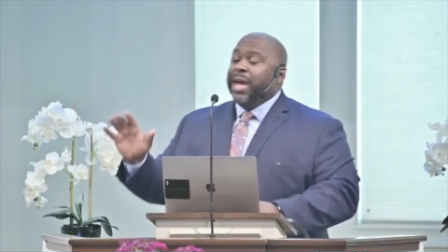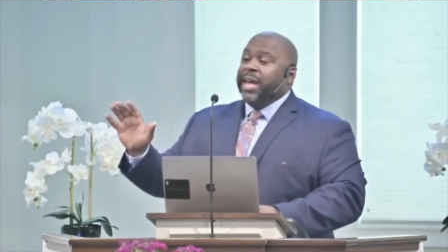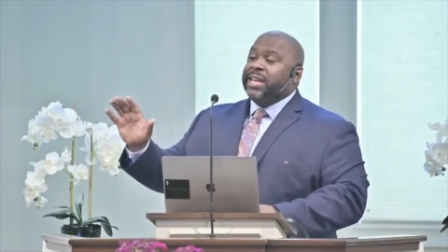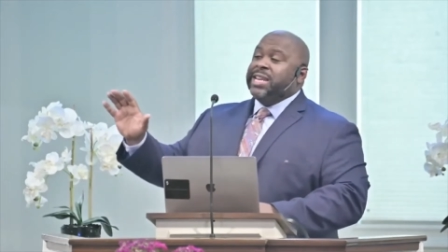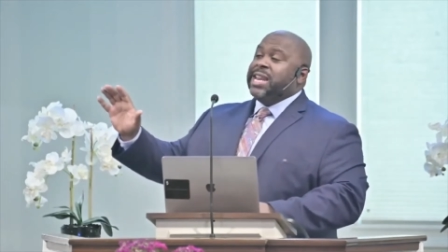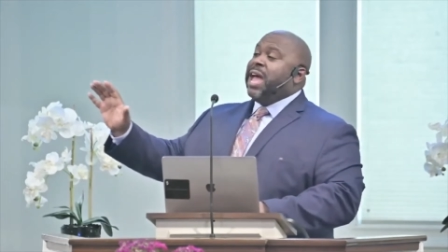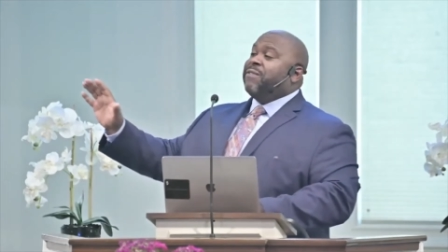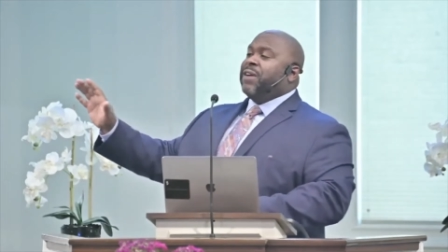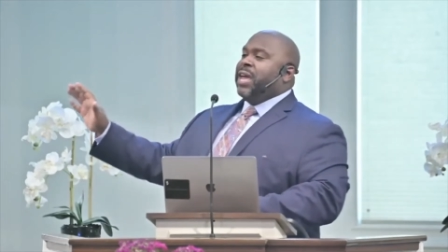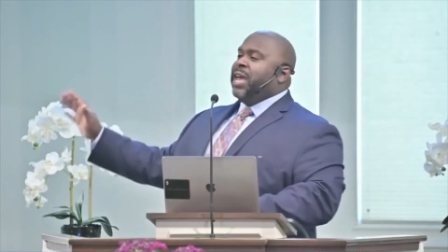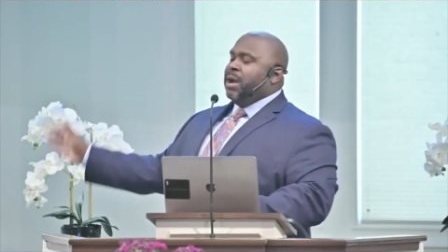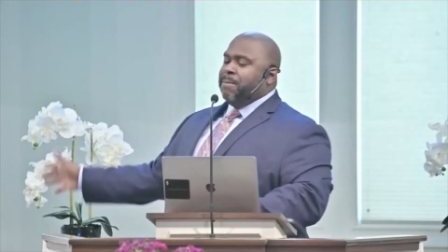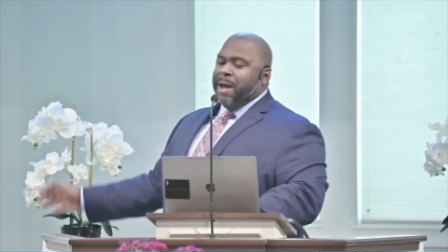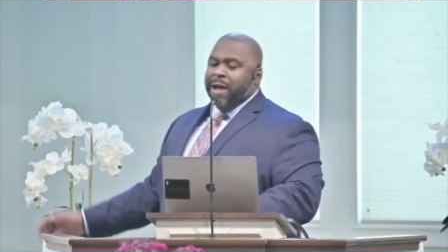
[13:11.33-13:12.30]
He'd never
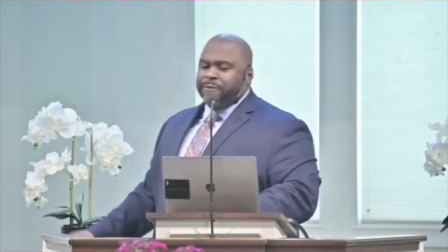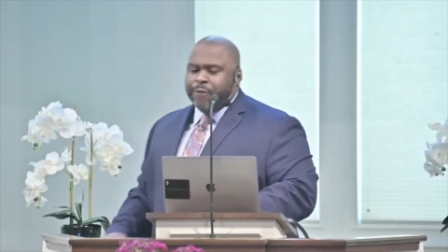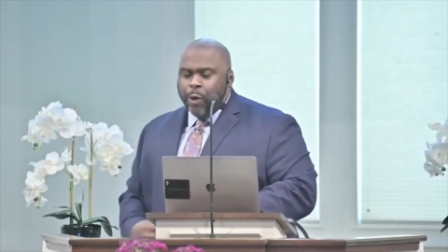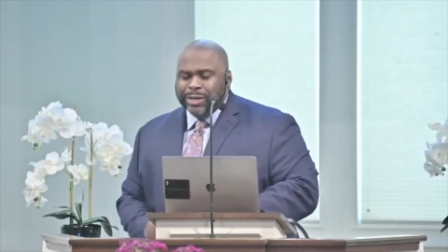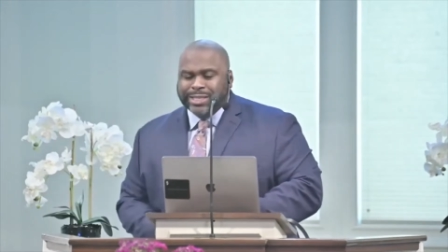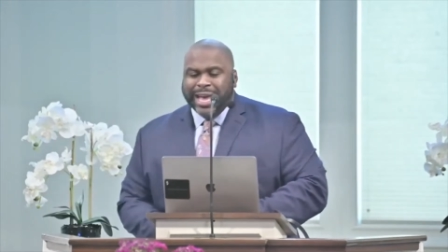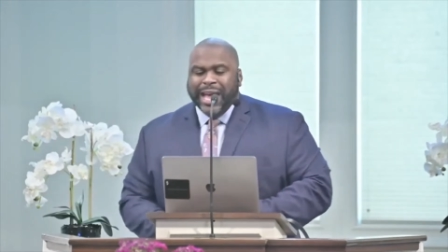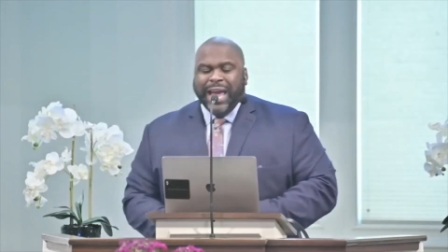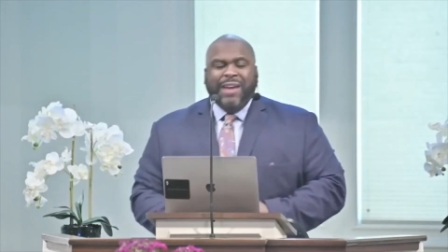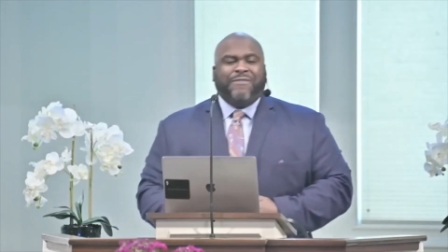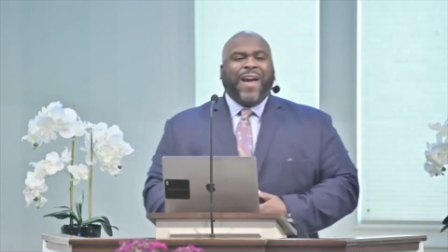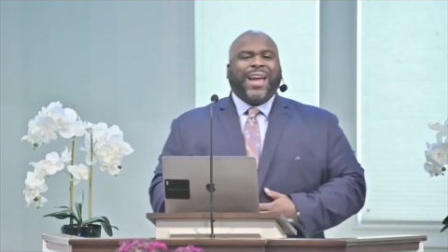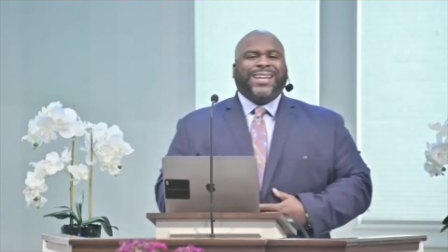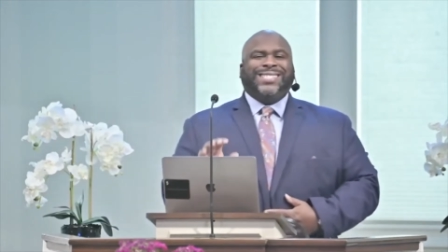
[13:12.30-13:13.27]
hear my voice
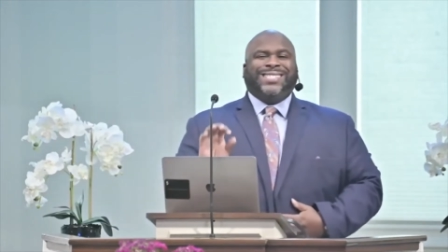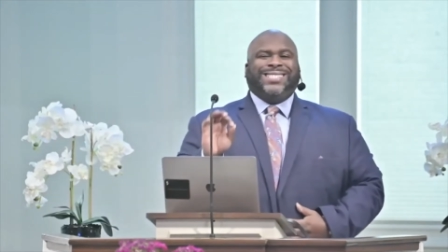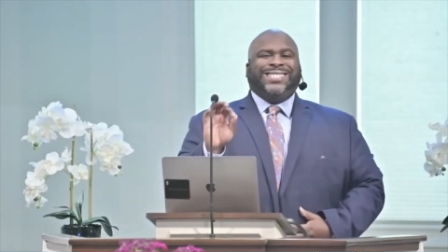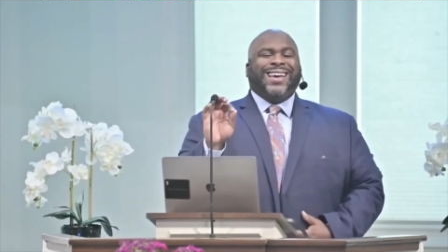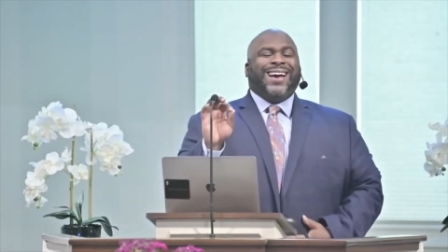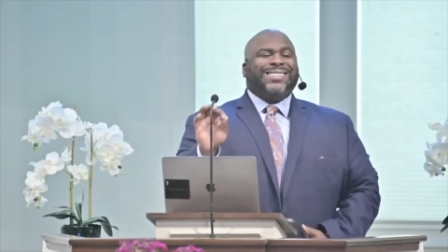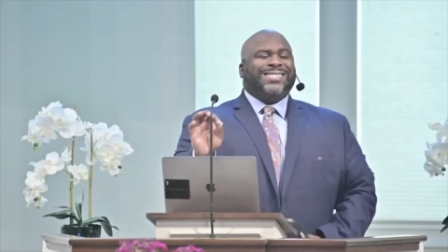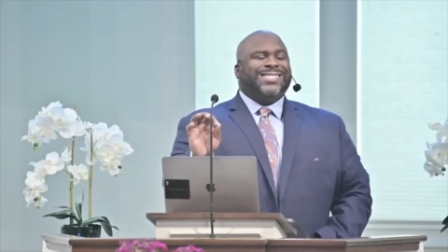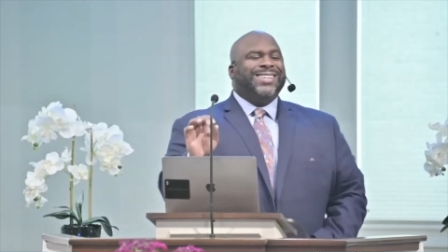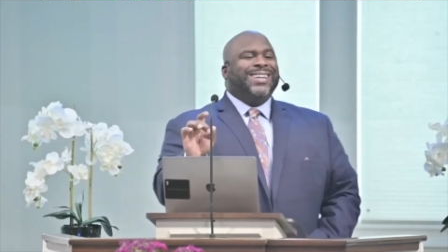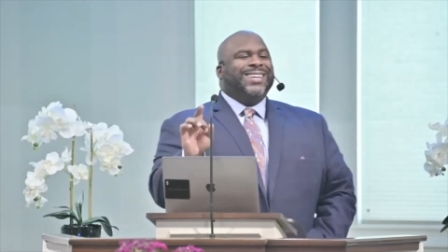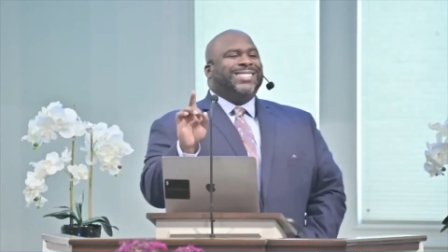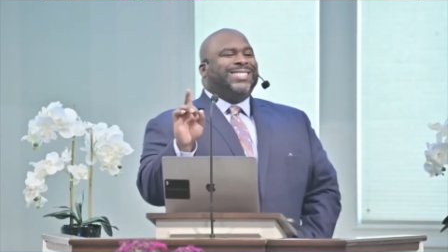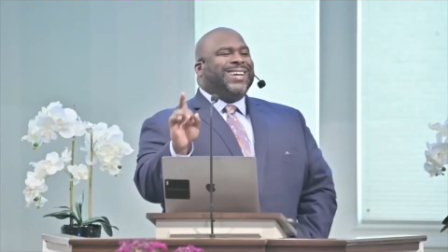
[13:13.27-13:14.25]
if I could just
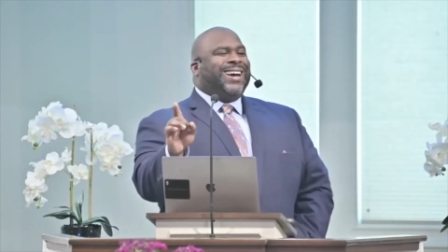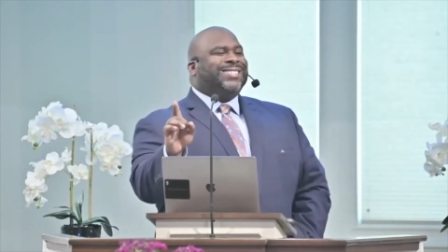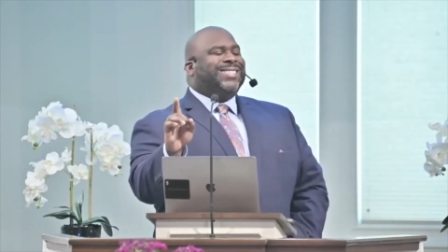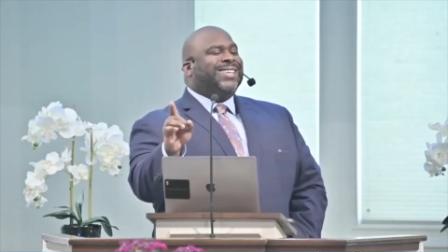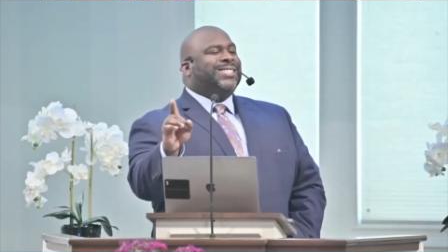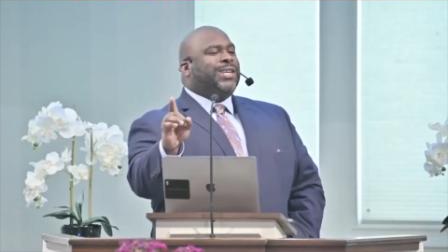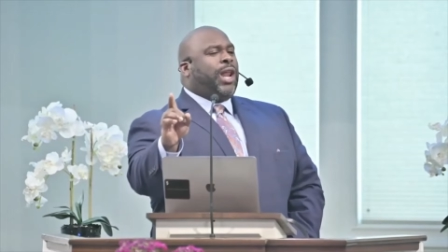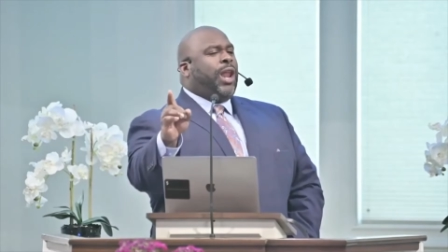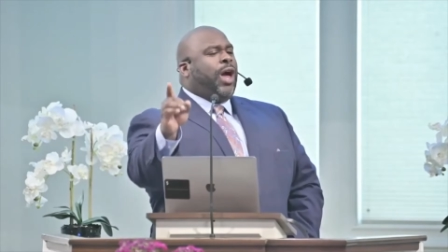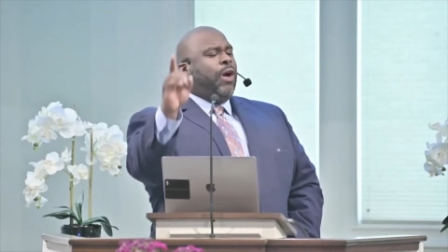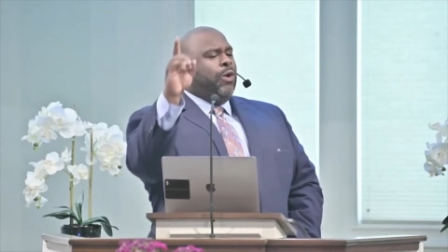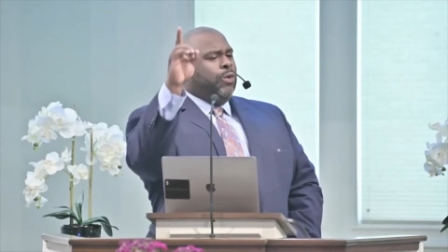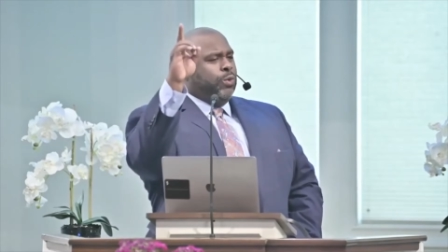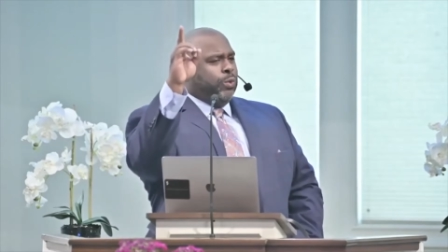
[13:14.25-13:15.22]
touch his
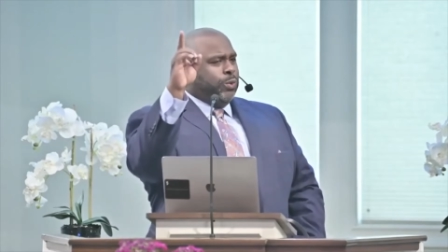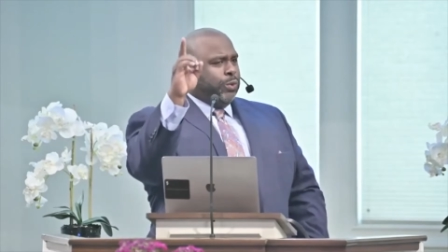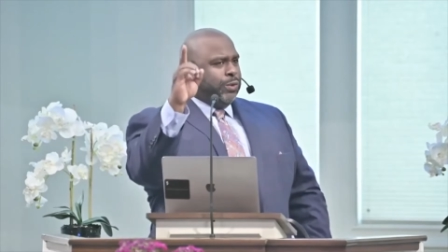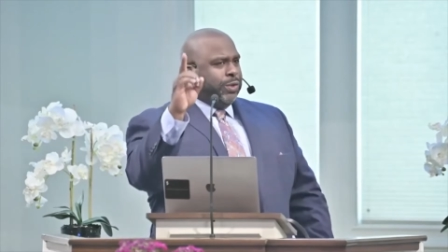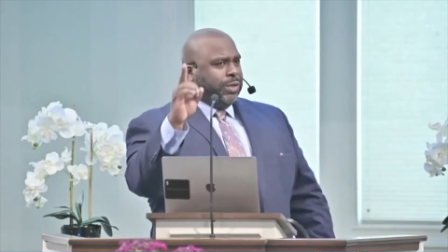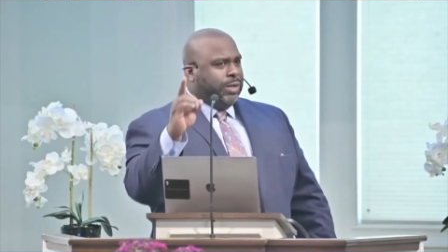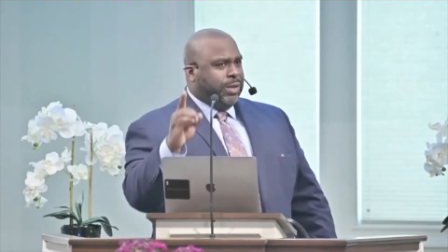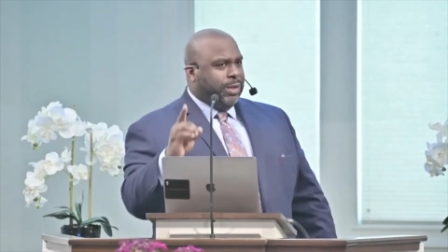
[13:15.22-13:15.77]
clothes.